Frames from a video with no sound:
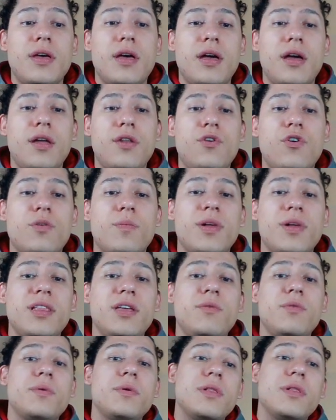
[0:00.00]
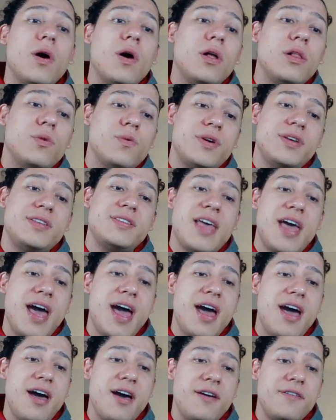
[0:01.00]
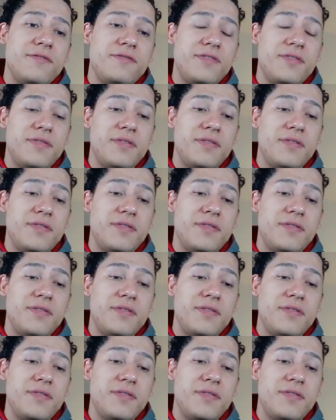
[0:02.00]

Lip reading: and normally we will always have